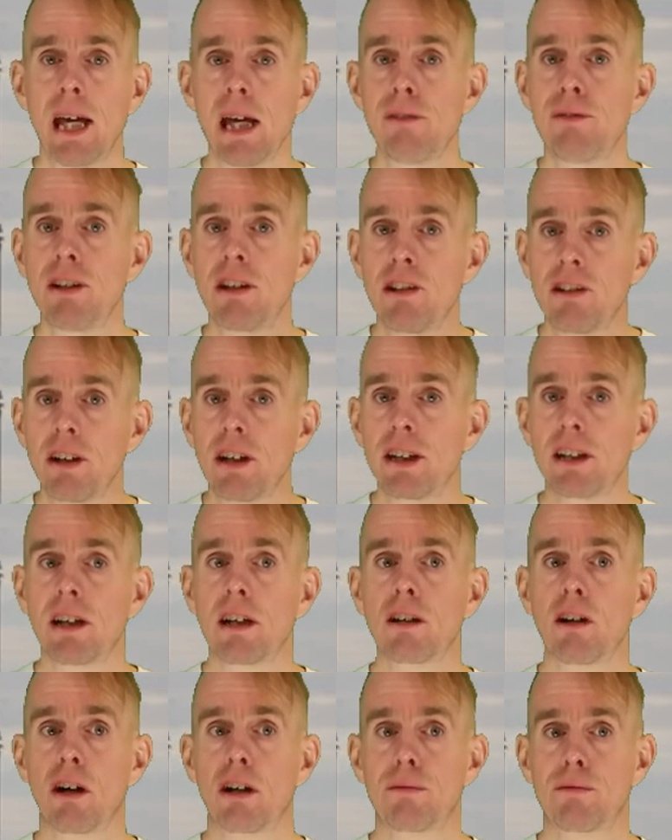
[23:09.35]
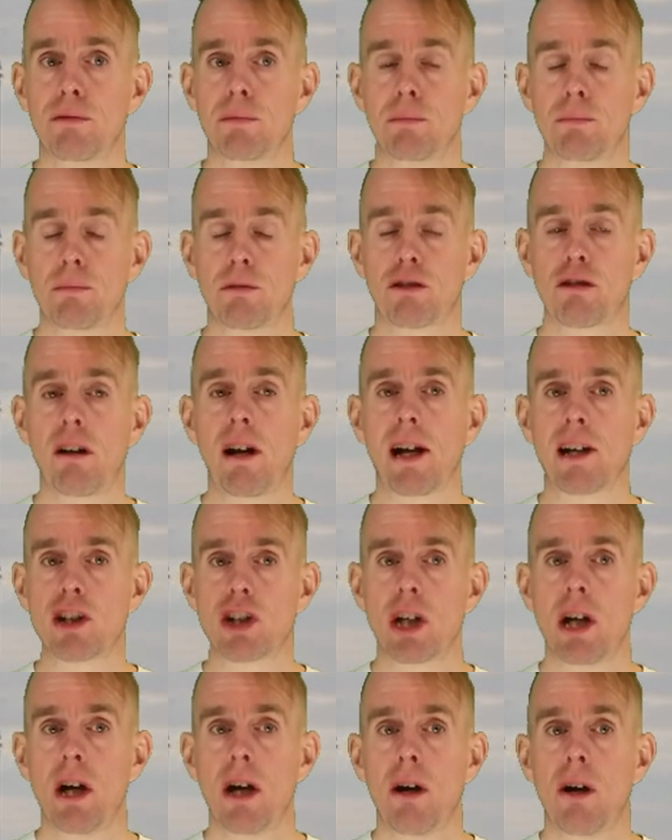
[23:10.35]
If you're designing a column from
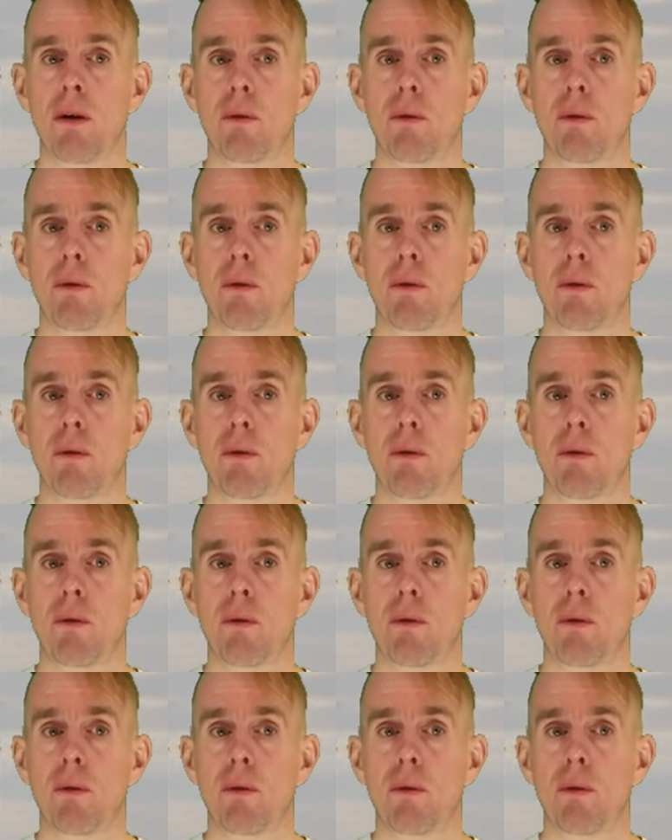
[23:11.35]
scratch,